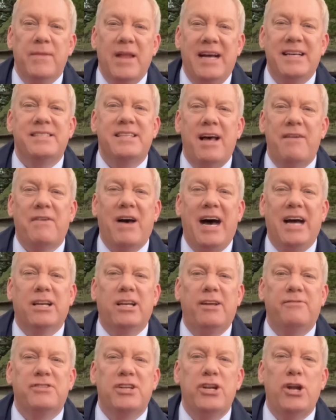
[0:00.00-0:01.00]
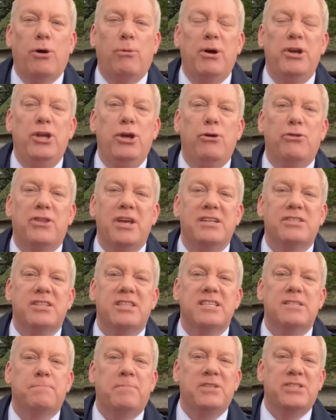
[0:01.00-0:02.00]
As ever, I'd love to know what you think to
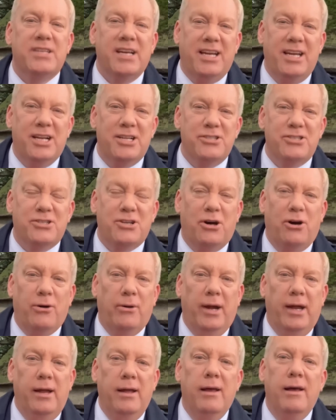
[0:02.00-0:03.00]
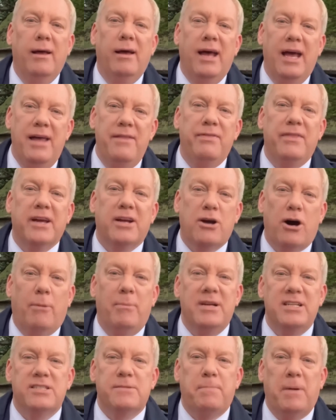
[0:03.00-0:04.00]
this particular story in the
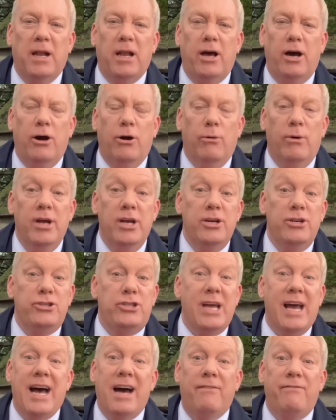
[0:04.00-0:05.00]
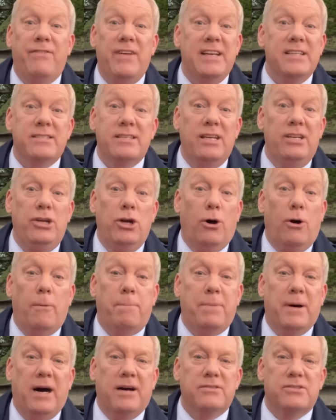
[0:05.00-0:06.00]
comments below. Do you have this in your
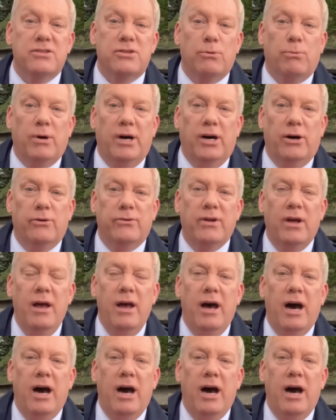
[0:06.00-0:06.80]
part of the world?